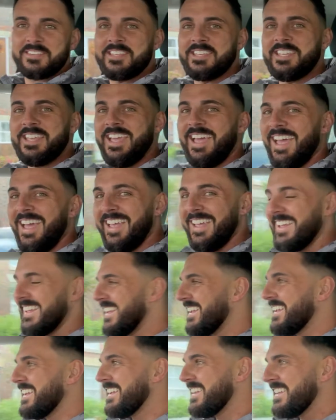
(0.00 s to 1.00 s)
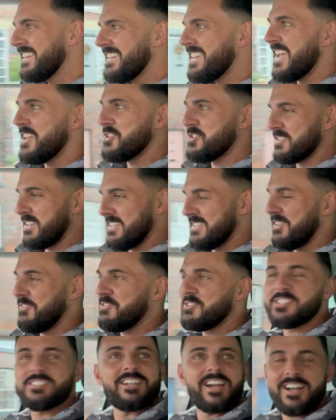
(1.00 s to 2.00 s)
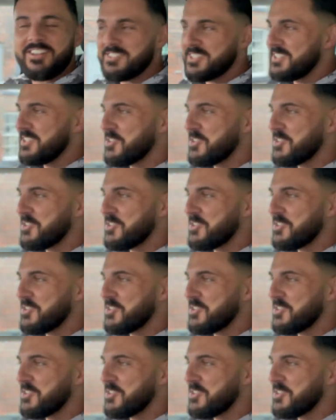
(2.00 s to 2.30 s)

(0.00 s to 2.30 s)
The trees? Yeah, it's just like different styles in it.